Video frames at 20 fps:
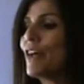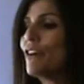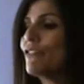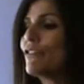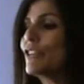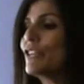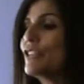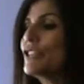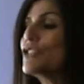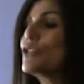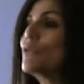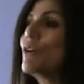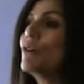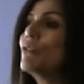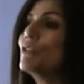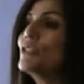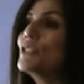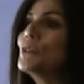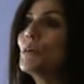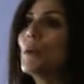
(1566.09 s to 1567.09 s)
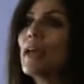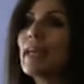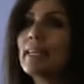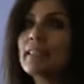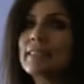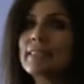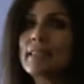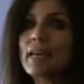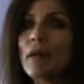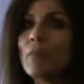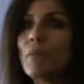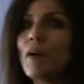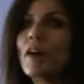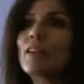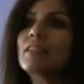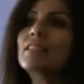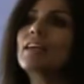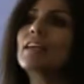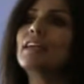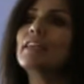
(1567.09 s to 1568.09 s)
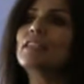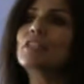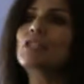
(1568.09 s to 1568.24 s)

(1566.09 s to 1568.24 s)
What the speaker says: African struggle to end apartheid.